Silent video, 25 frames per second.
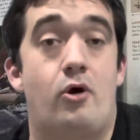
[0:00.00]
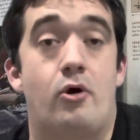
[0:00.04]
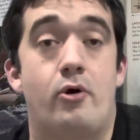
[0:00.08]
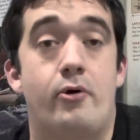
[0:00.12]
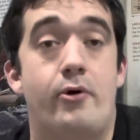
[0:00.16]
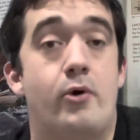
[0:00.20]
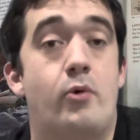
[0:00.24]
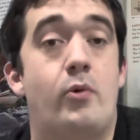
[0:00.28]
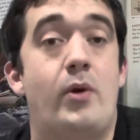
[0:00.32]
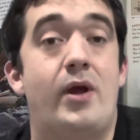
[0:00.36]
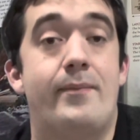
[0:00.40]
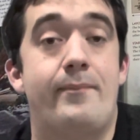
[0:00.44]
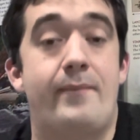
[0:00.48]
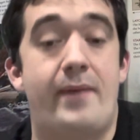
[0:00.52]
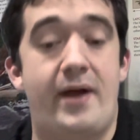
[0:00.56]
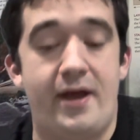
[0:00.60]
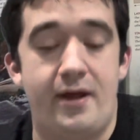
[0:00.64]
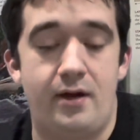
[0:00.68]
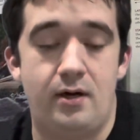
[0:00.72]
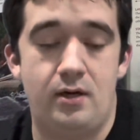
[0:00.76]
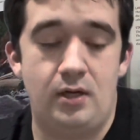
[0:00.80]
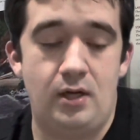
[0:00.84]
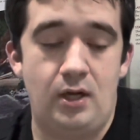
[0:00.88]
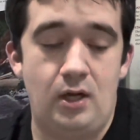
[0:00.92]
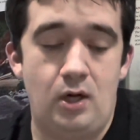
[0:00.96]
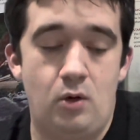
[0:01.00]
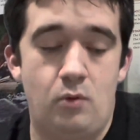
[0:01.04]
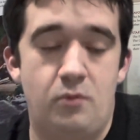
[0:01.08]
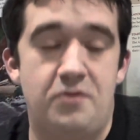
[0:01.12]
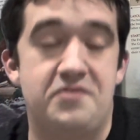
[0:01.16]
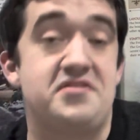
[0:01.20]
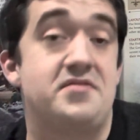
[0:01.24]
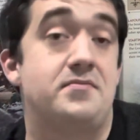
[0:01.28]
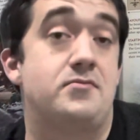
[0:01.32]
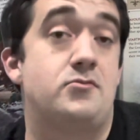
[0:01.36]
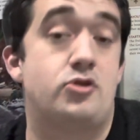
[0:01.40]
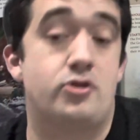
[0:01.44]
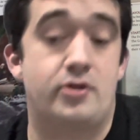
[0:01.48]
a quick map with
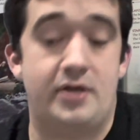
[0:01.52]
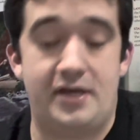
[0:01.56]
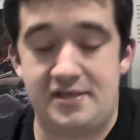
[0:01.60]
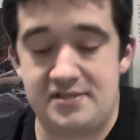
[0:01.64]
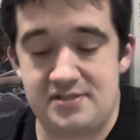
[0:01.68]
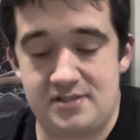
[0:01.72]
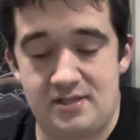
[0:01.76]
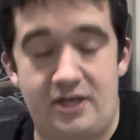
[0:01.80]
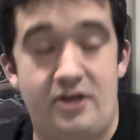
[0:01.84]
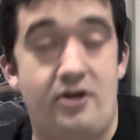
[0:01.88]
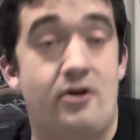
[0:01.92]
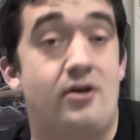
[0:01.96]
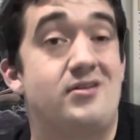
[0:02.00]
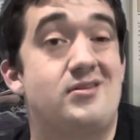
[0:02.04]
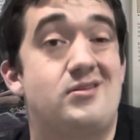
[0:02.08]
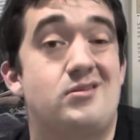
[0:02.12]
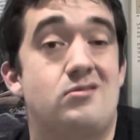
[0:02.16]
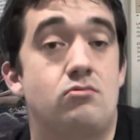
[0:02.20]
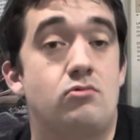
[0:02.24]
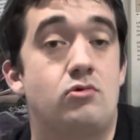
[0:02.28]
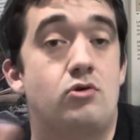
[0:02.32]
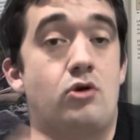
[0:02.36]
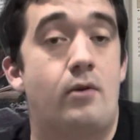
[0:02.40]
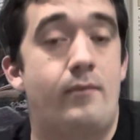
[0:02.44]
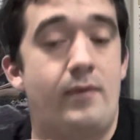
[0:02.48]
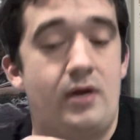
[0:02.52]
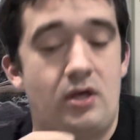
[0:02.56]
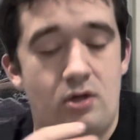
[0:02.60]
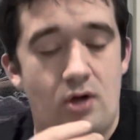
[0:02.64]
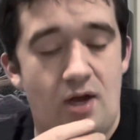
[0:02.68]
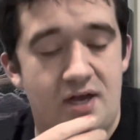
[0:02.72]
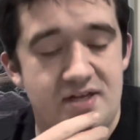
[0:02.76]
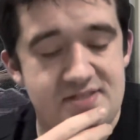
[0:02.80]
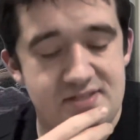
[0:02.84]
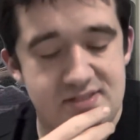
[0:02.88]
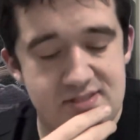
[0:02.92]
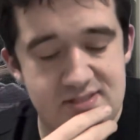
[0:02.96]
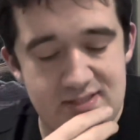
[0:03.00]
some trees. It's going to be
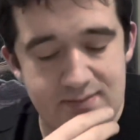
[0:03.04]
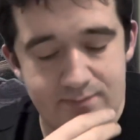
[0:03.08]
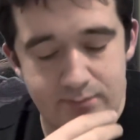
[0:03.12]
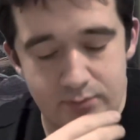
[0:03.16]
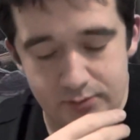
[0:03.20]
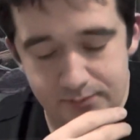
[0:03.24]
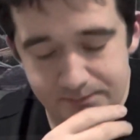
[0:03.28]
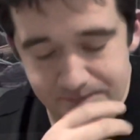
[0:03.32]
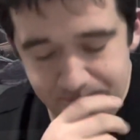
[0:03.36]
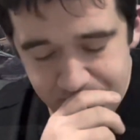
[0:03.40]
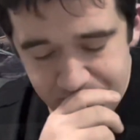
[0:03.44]
nice and simple.